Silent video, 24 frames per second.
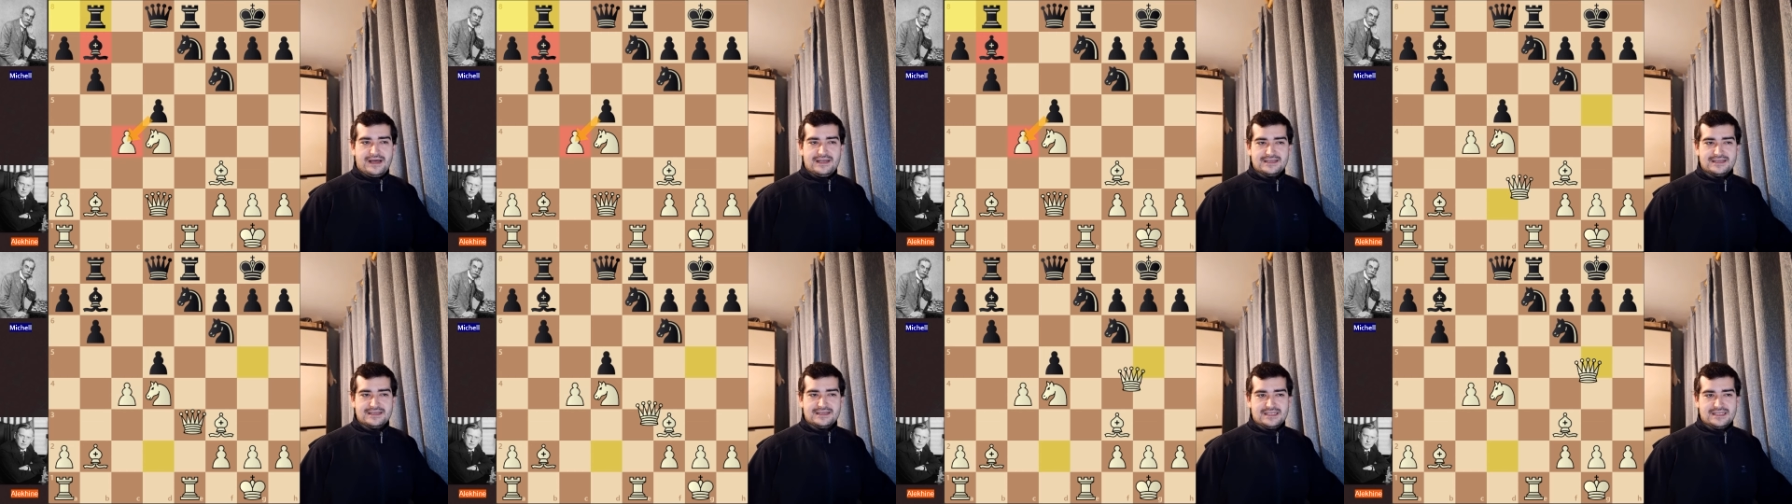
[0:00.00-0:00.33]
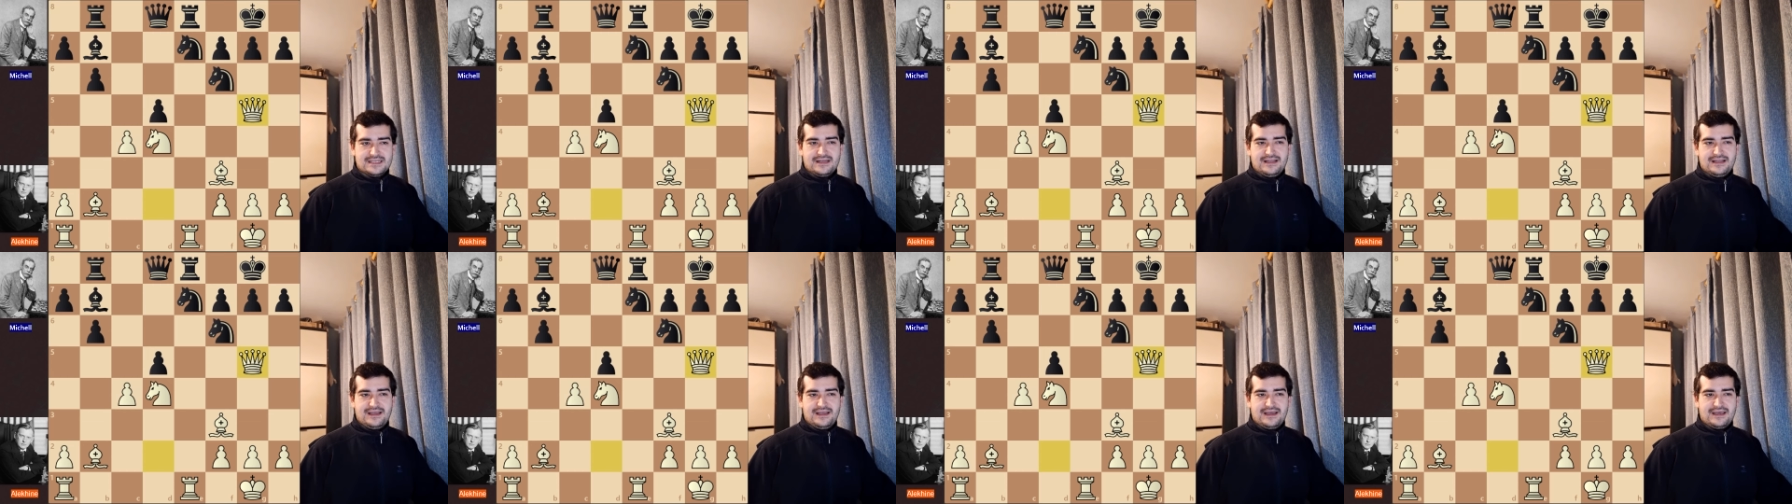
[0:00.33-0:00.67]

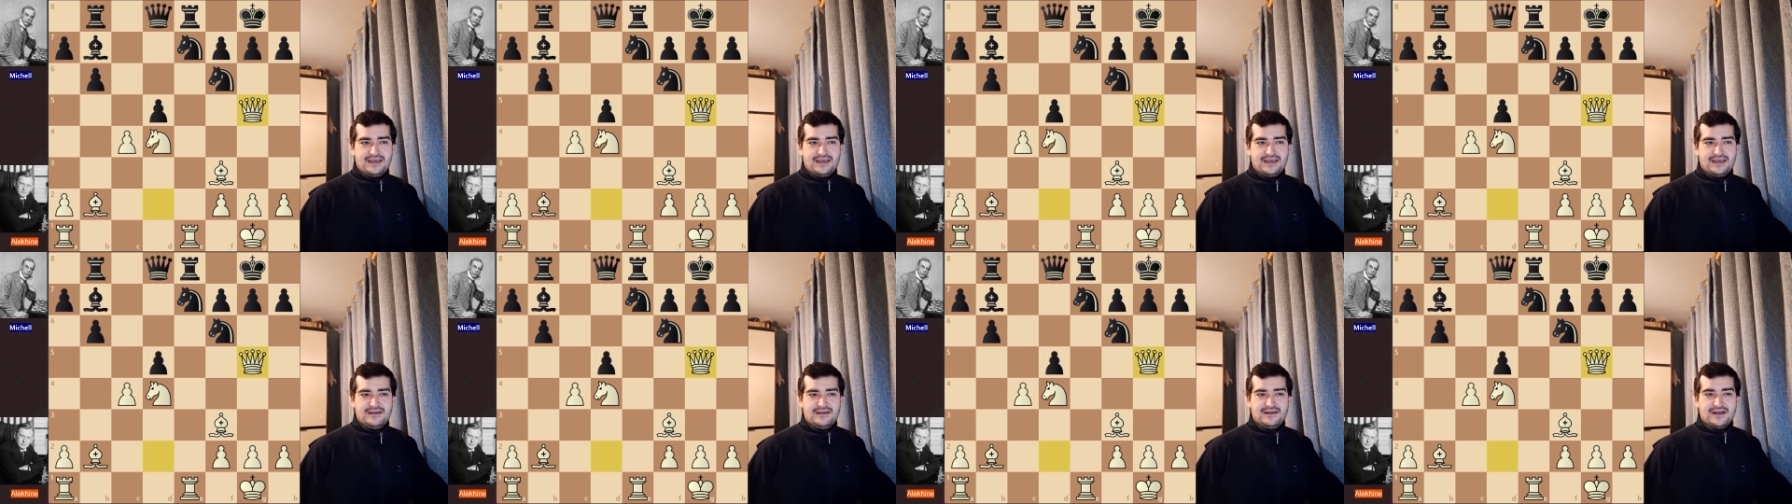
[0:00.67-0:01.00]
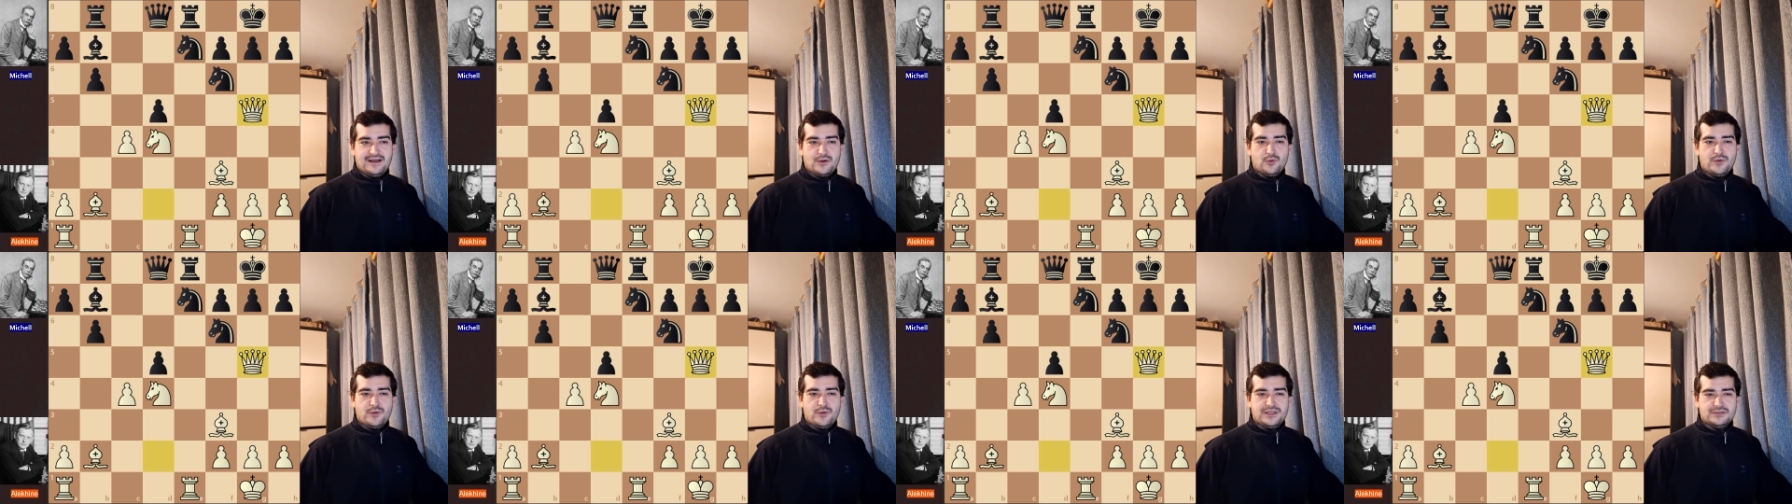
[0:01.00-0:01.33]
Alexander Alekhine,
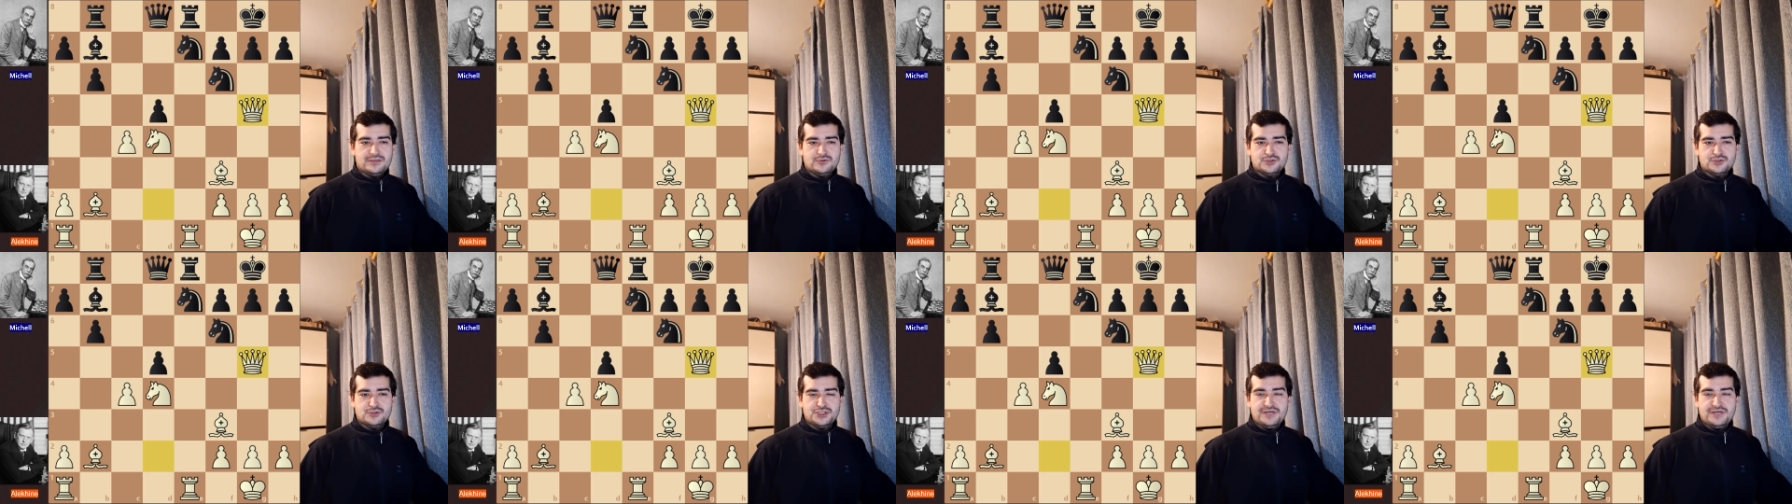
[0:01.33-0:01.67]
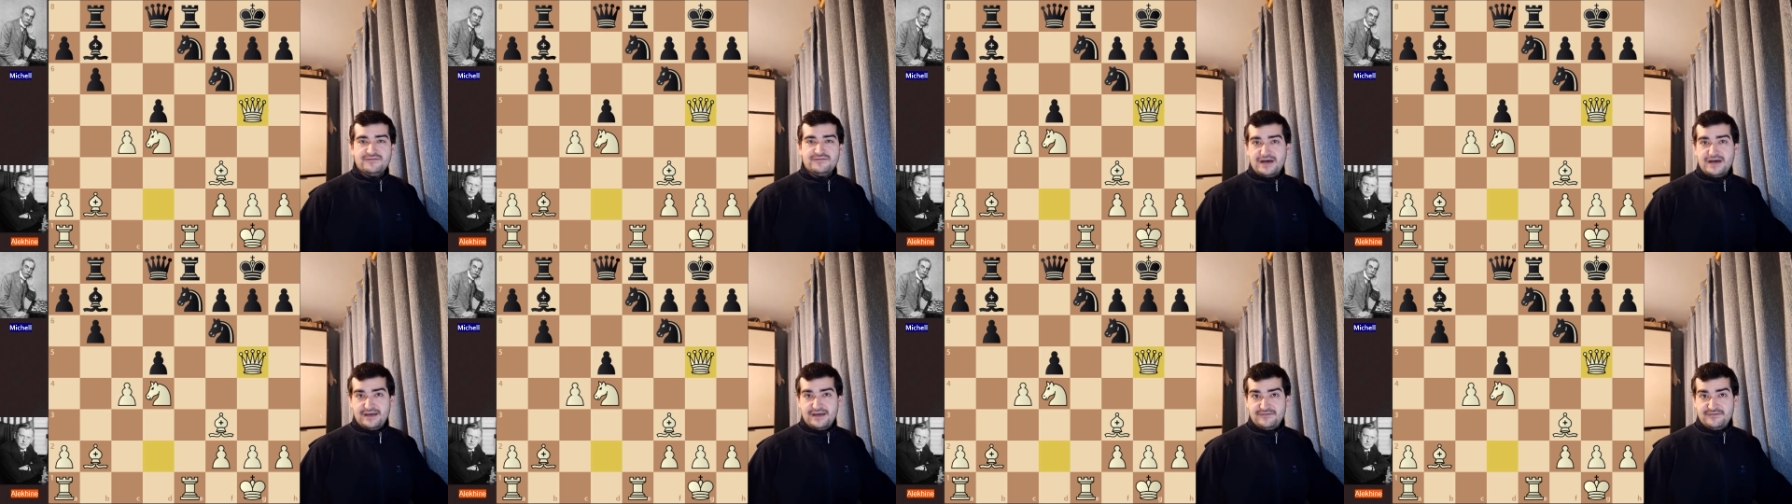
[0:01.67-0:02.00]
queen to
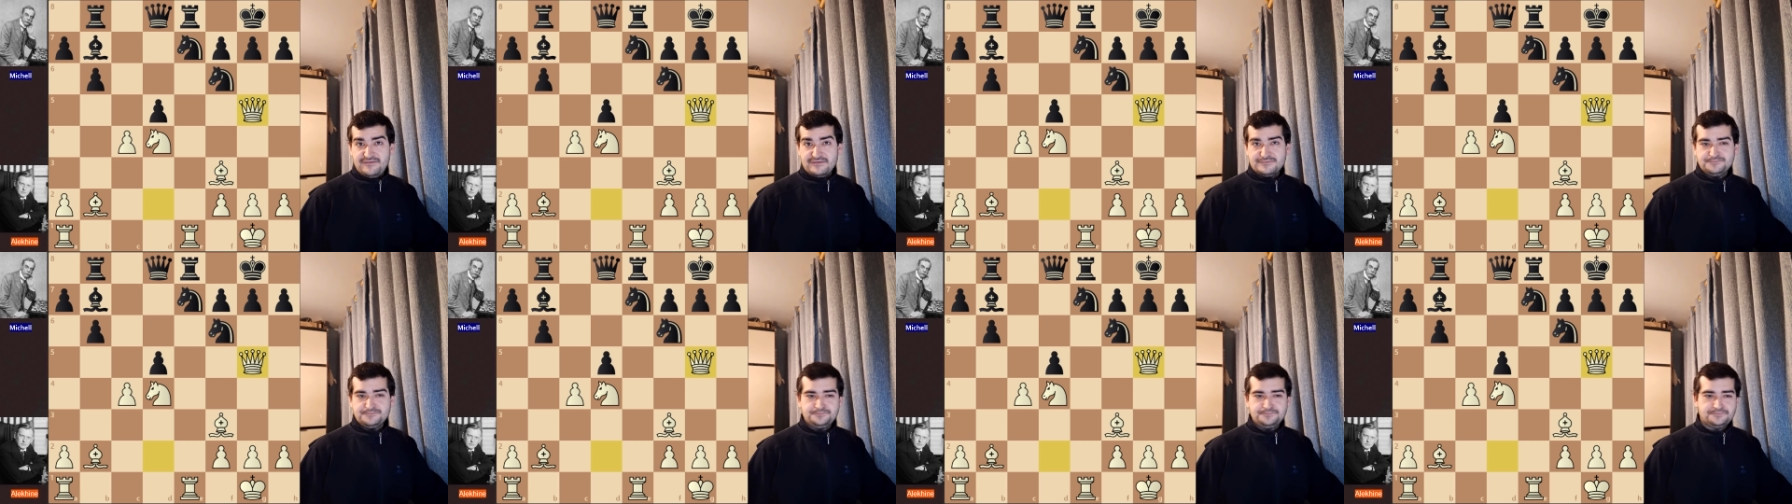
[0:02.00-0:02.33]
g5.